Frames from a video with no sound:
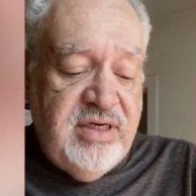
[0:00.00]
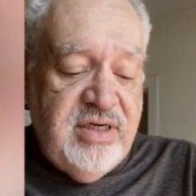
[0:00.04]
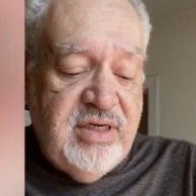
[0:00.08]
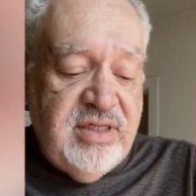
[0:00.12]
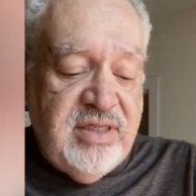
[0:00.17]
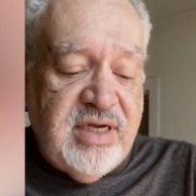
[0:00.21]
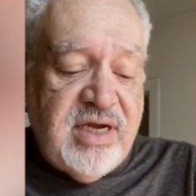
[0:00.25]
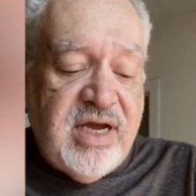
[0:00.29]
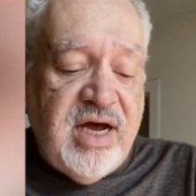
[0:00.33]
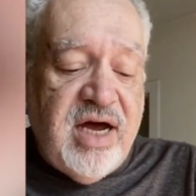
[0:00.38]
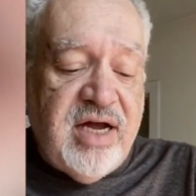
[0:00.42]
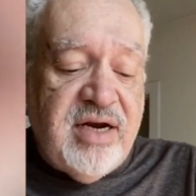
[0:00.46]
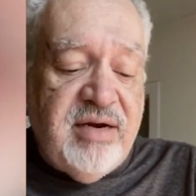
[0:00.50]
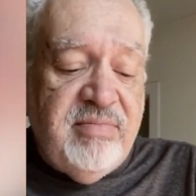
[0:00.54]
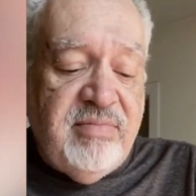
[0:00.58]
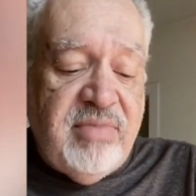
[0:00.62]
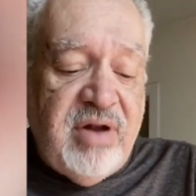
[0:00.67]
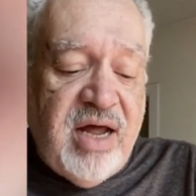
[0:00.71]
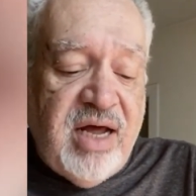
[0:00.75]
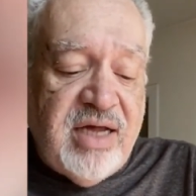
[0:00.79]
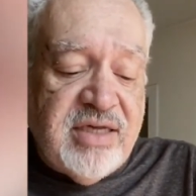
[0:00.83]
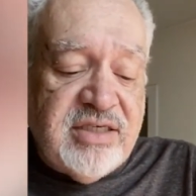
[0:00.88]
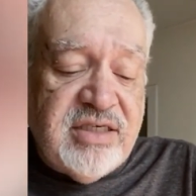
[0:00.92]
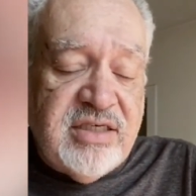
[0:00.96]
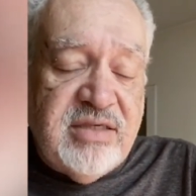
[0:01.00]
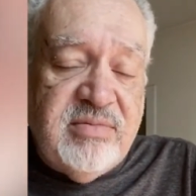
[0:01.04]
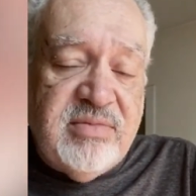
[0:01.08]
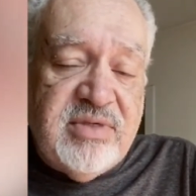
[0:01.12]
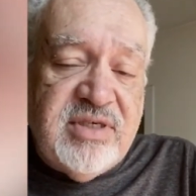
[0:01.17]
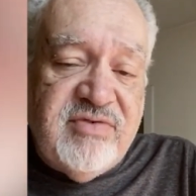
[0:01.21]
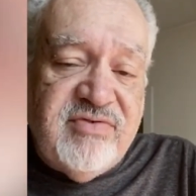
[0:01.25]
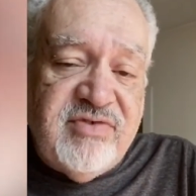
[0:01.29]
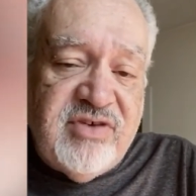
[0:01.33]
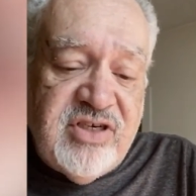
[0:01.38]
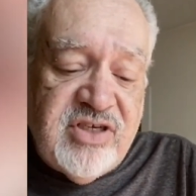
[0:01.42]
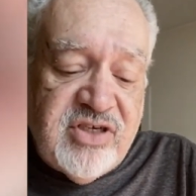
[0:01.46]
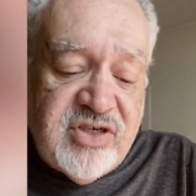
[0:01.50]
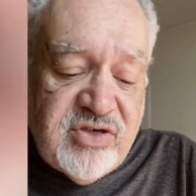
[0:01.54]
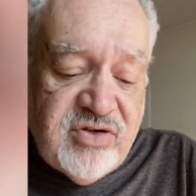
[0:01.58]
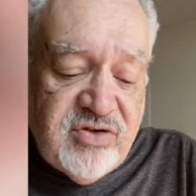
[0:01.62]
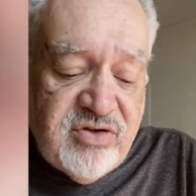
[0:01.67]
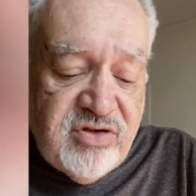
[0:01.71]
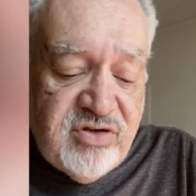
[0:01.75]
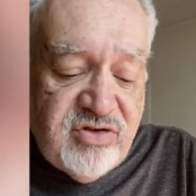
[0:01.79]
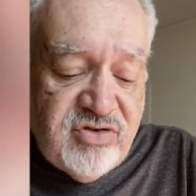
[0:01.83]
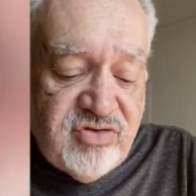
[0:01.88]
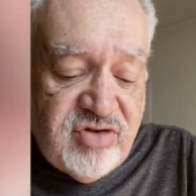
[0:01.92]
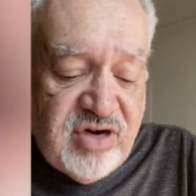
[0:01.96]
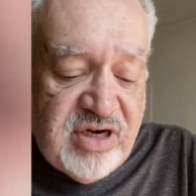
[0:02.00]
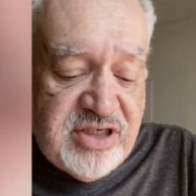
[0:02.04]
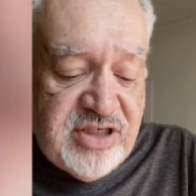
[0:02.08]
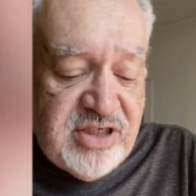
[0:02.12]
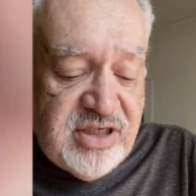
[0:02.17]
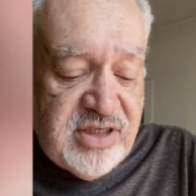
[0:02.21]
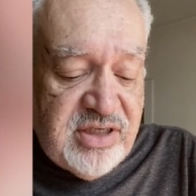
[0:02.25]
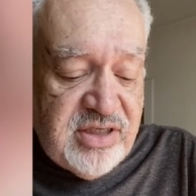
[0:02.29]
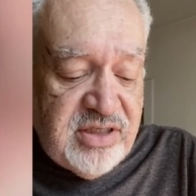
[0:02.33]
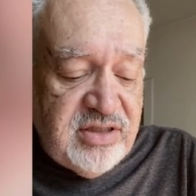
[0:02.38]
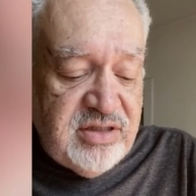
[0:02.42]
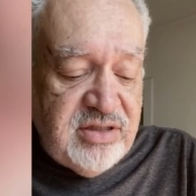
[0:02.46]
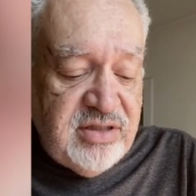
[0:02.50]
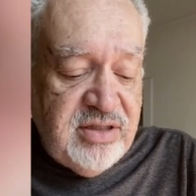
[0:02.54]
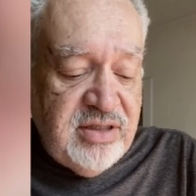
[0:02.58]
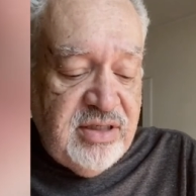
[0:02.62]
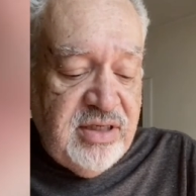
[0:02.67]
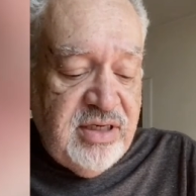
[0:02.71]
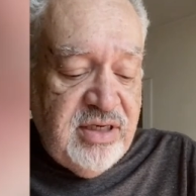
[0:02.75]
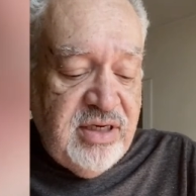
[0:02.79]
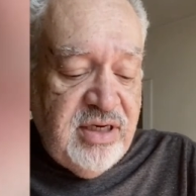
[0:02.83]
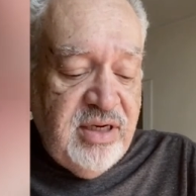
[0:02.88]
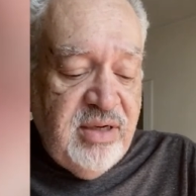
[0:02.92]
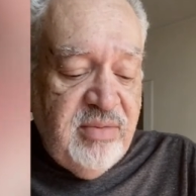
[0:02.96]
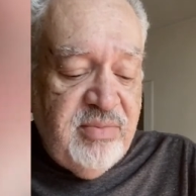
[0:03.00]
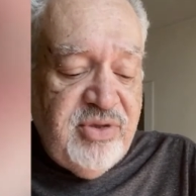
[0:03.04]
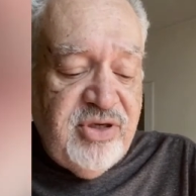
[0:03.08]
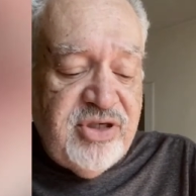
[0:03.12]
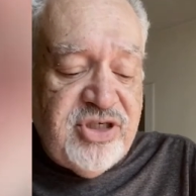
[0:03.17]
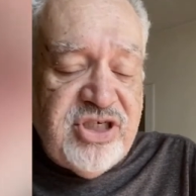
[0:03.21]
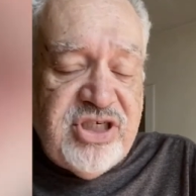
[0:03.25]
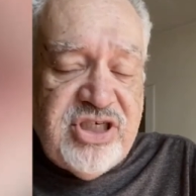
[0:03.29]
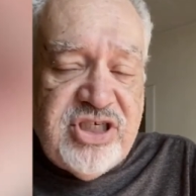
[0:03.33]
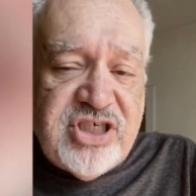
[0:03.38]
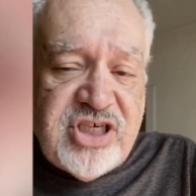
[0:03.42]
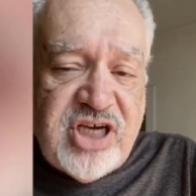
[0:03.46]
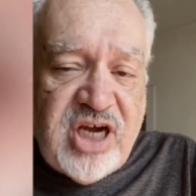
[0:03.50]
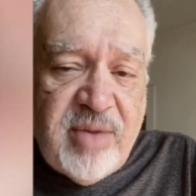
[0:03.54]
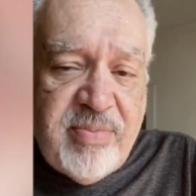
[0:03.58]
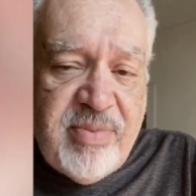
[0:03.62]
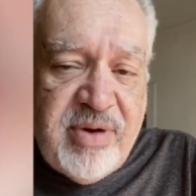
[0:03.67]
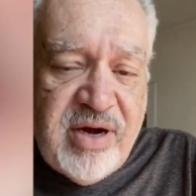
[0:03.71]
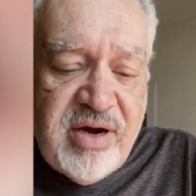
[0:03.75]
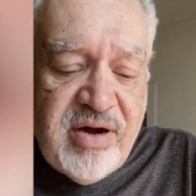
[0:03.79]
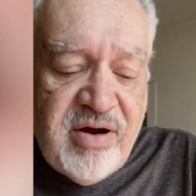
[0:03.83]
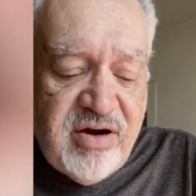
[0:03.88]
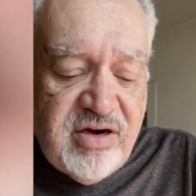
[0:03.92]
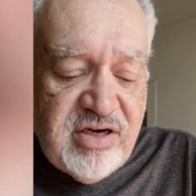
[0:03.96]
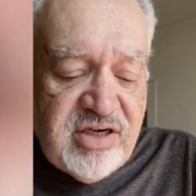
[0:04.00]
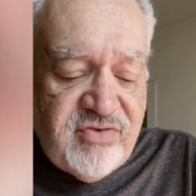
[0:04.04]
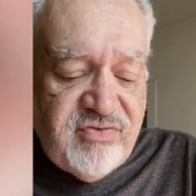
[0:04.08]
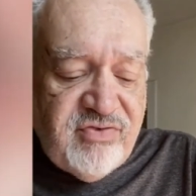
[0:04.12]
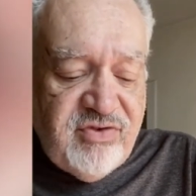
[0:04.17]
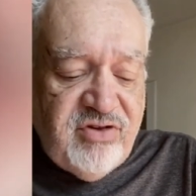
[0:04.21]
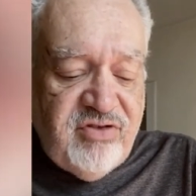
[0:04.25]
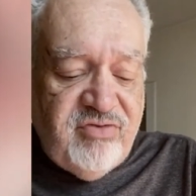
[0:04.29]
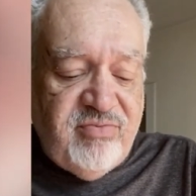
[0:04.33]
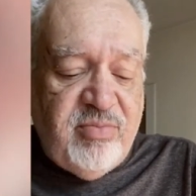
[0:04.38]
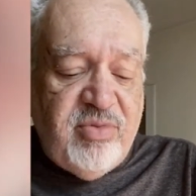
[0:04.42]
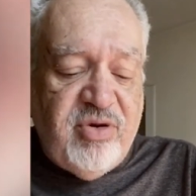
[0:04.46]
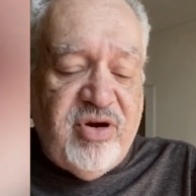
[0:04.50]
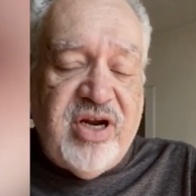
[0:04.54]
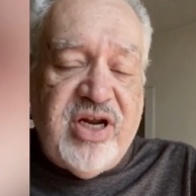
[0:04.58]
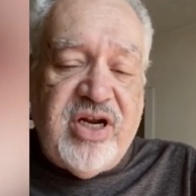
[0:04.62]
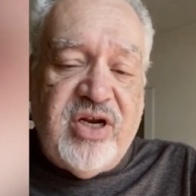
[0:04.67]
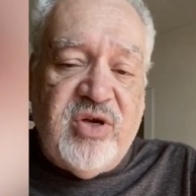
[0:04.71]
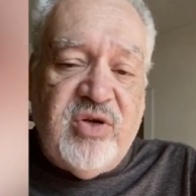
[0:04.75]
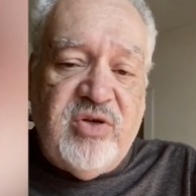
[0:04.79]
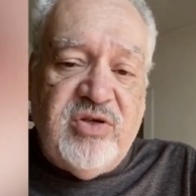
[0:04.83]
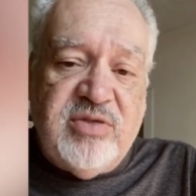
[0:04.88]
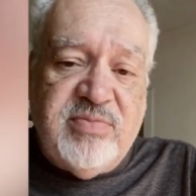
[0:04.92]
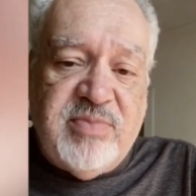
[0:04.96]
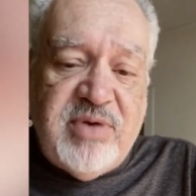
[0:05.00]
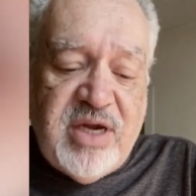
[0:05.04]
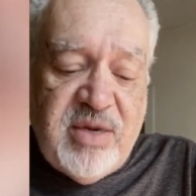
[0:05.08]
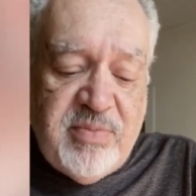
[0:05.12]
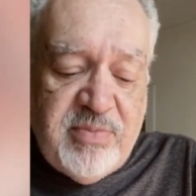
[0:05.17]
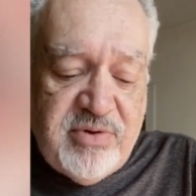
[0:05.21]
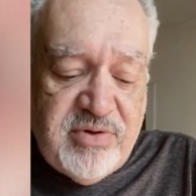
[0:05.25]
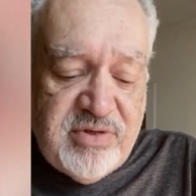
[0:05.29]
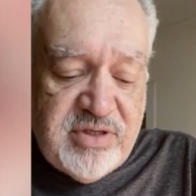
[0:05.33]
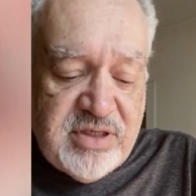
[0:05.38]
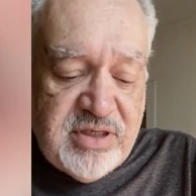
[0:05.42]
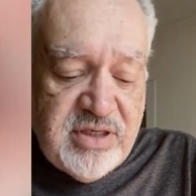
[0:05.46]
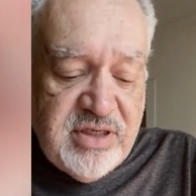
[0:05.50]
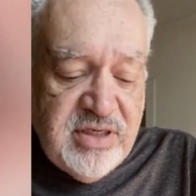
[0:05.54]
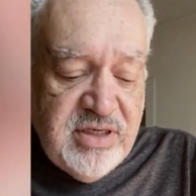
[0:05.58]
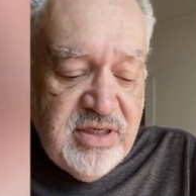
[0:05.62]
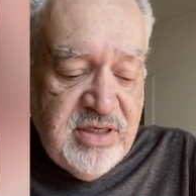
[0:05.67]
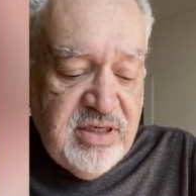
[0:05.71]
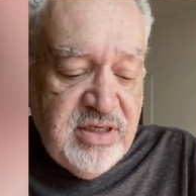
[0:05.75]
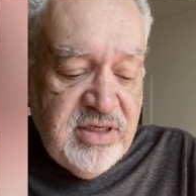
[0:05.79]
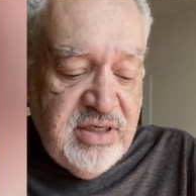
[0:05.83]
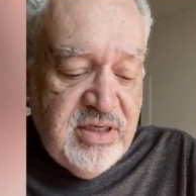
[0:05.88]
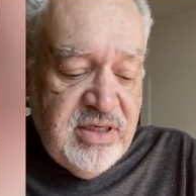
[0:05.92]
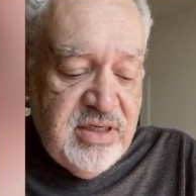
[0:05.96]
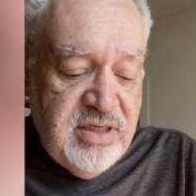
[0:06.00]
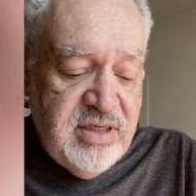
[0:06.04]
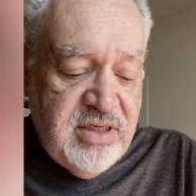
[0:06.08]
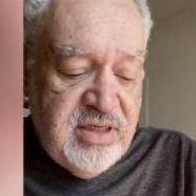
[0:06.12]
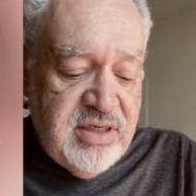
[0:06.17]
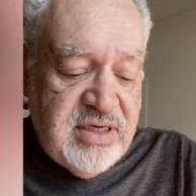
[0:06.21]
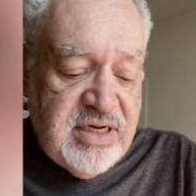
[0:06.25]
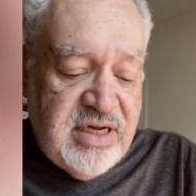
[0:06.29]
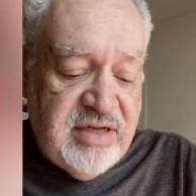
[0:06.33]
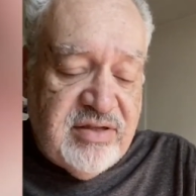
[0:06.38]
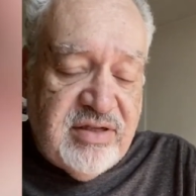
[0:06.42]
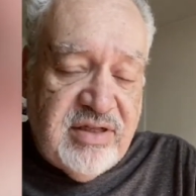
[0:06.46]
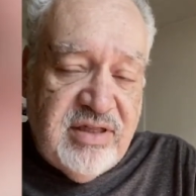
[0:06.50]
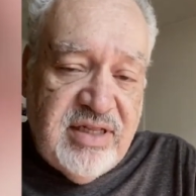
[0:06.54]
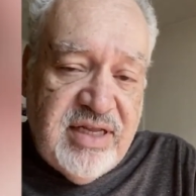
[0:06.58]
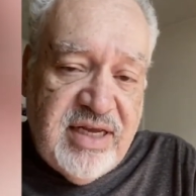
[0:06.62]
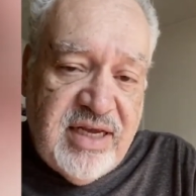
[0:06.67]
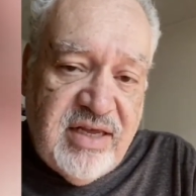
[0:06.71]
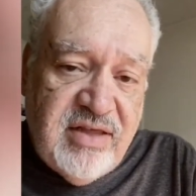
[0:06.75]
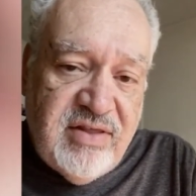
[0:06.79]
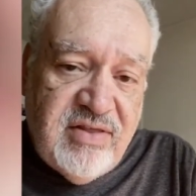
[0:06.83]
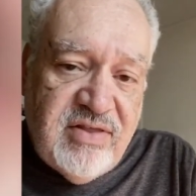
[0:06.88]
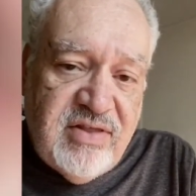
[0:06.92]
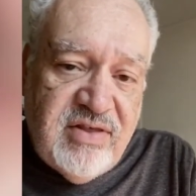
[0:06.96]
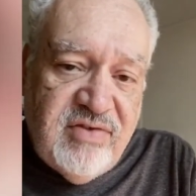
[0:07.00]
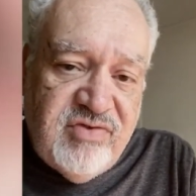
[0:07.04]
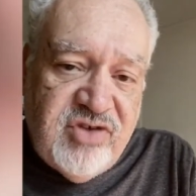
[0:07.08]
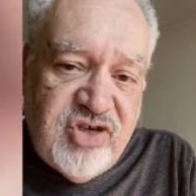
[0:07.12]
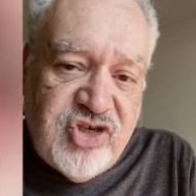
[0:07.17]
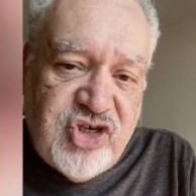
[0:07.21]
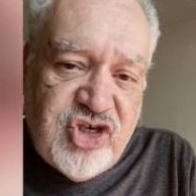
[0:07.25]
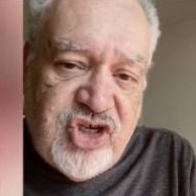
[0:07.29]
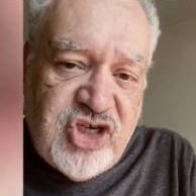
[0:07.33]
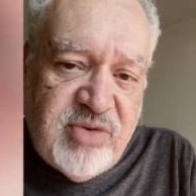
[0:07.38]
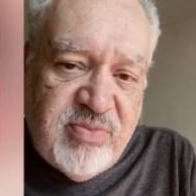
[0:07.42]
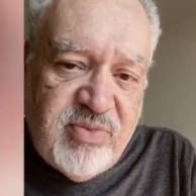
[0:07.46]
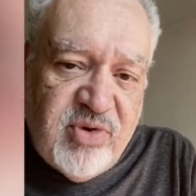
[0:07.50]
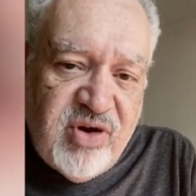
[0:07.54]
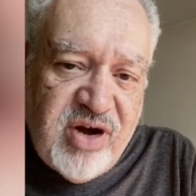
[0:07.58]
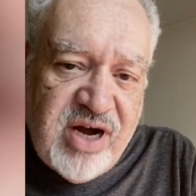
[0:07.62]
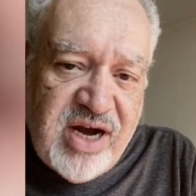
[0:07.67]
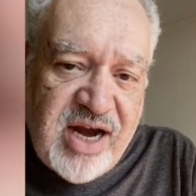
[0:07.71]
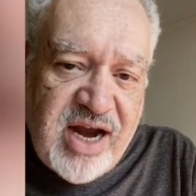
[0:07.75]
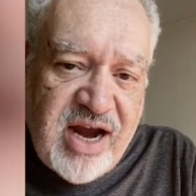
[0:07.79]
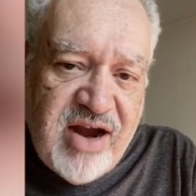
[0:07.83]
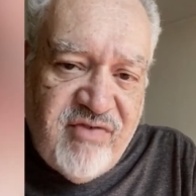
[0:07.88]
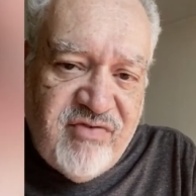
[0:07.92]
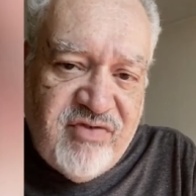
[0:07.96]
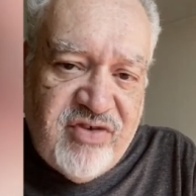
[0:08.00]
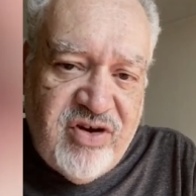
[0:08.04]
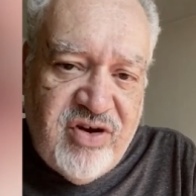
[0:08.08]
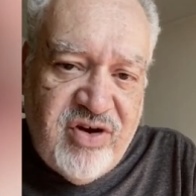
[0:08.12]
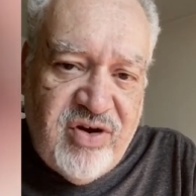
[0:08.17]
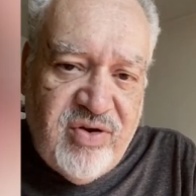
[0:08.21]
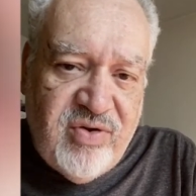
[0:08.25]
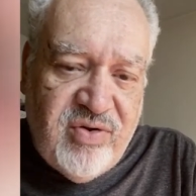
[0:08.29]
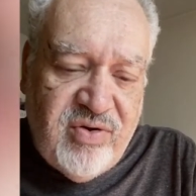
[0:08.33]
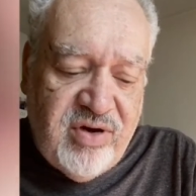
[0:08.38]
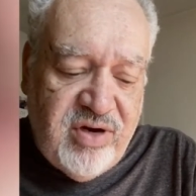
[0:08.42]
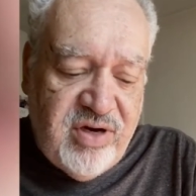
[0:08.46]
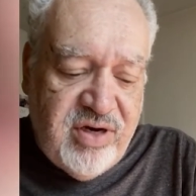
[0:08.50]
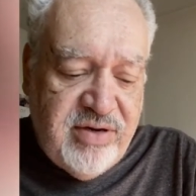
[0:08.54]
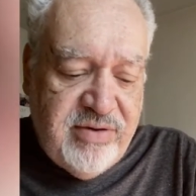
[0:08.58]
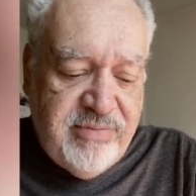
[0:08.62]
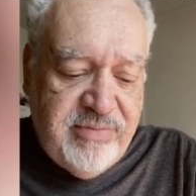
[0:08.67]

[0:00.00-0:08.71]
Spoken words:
the cotton blossoms of concern trudging, pushing shopping carts full of burning newspapers down the length of the shimmering afternoon.